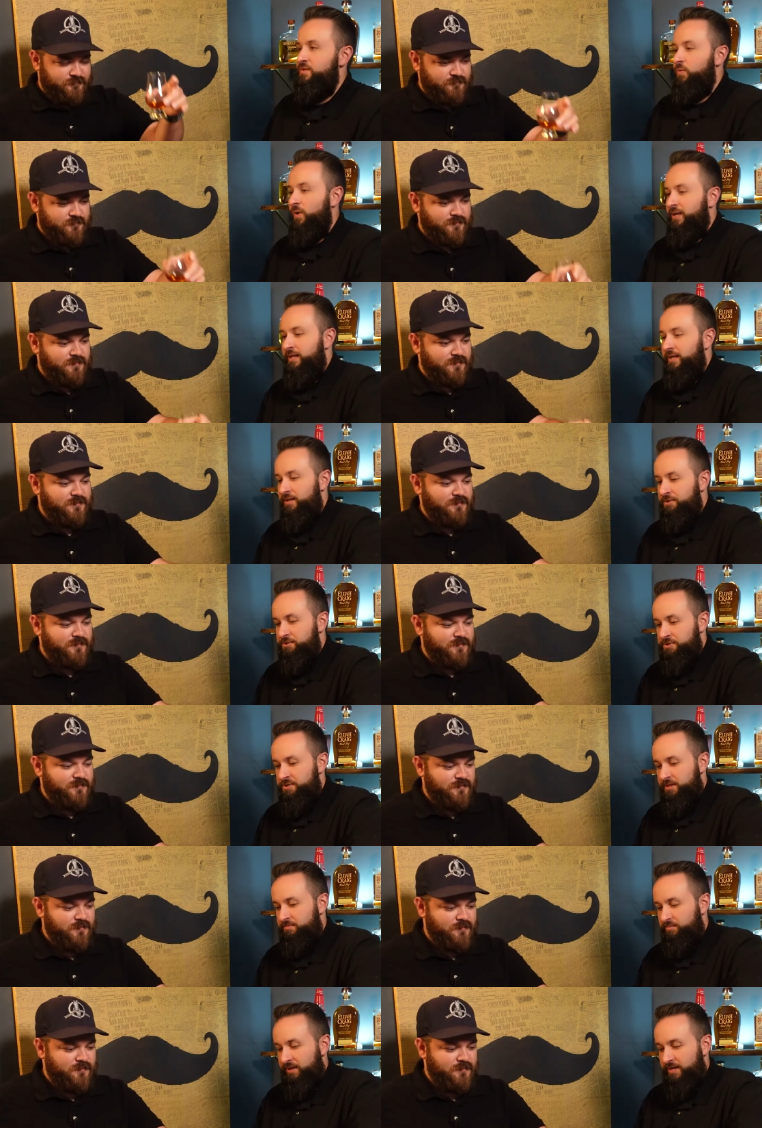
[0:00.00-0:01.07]
Speaker 1: quite an
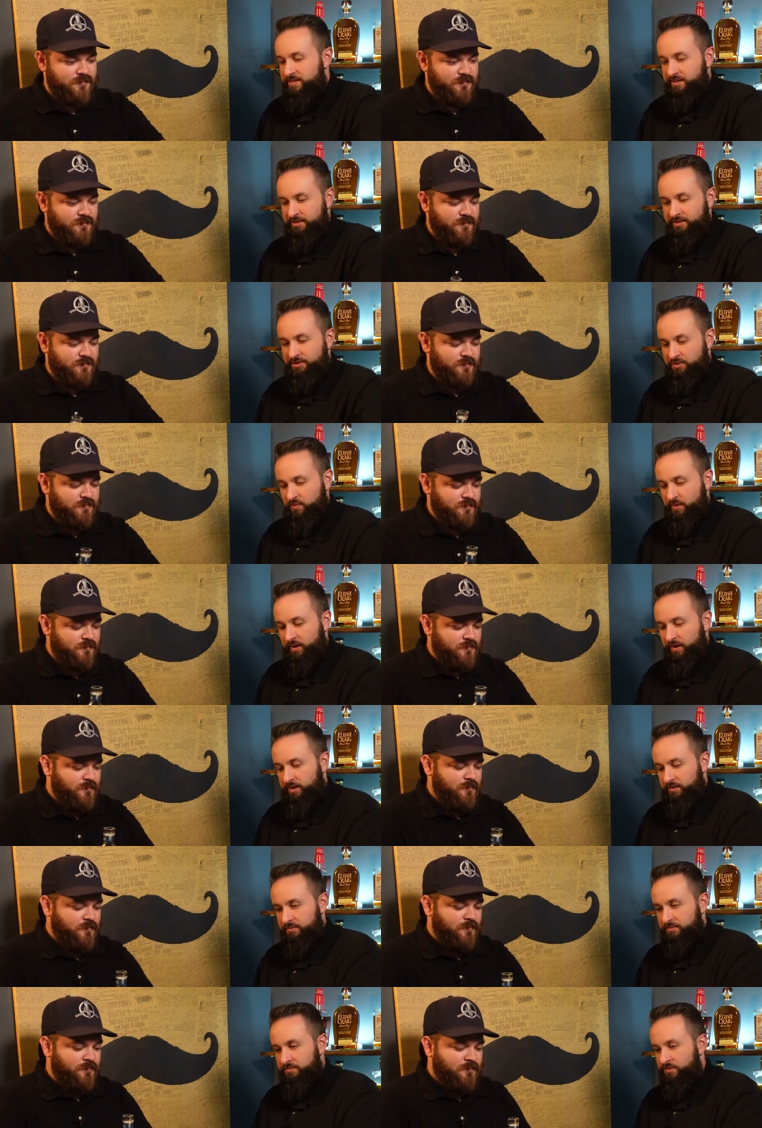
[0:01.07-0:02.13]
interesting bracelet that you're
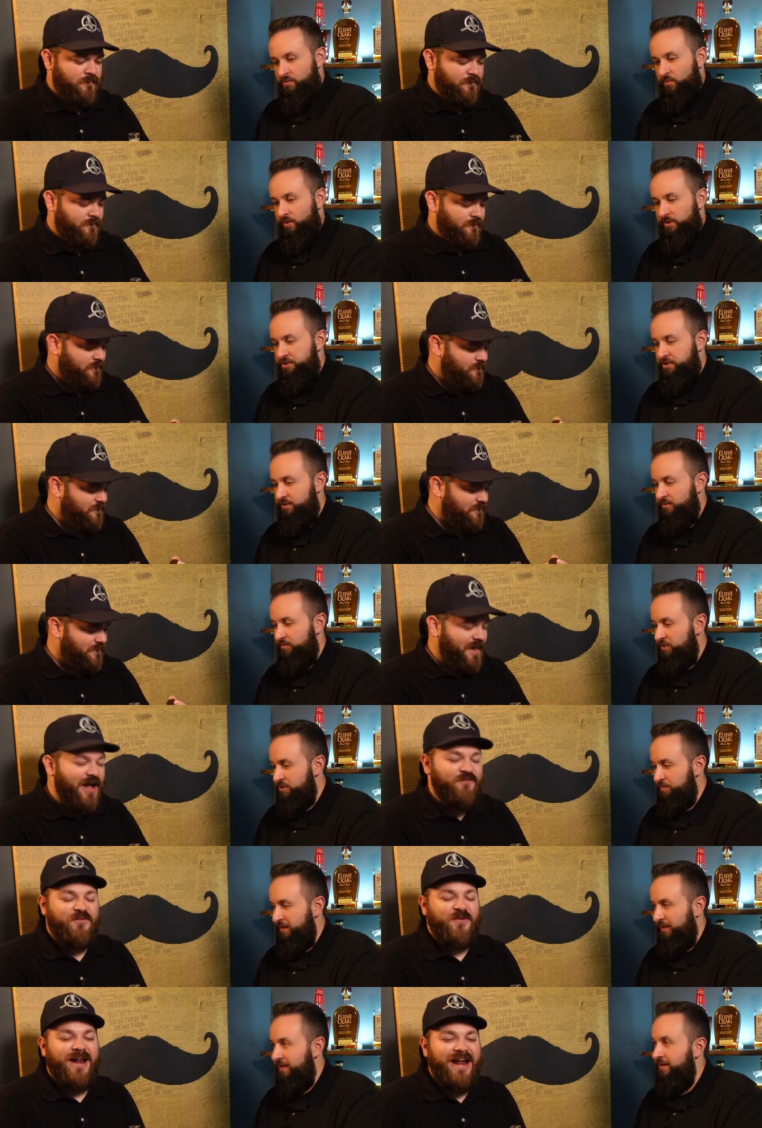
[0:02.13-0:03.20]
wearing. So where'd you?
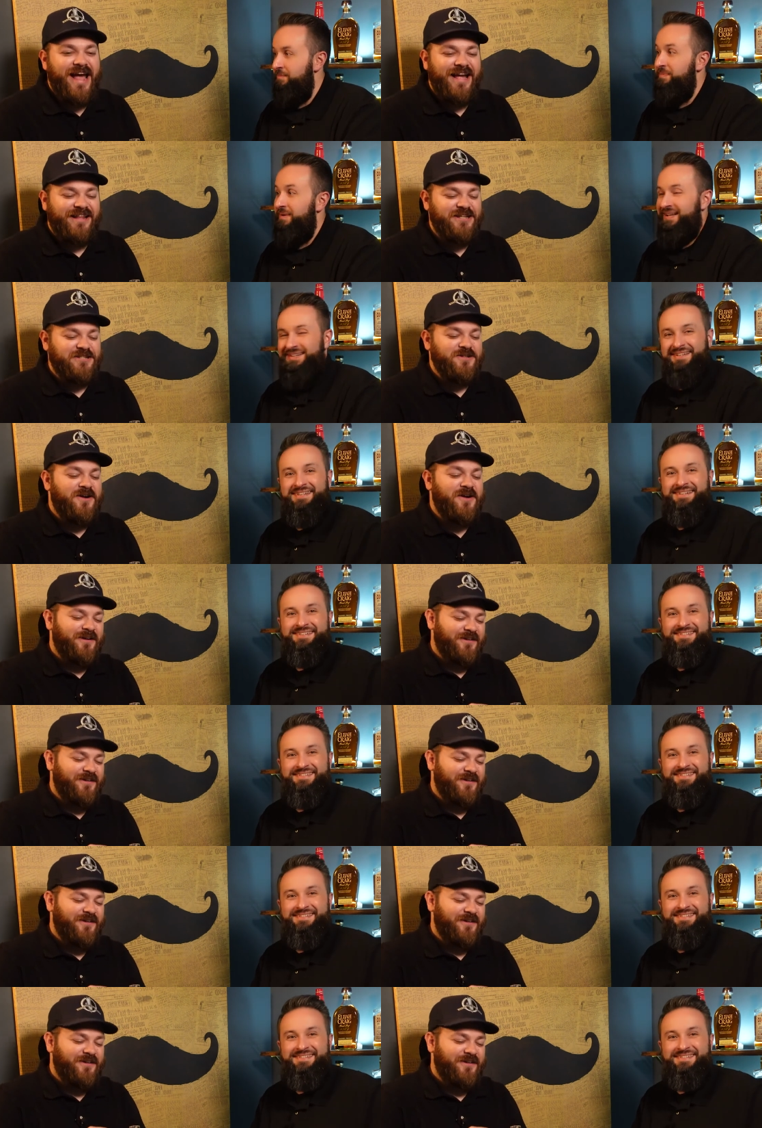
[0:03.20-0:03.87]
Where'd you I that I had this on.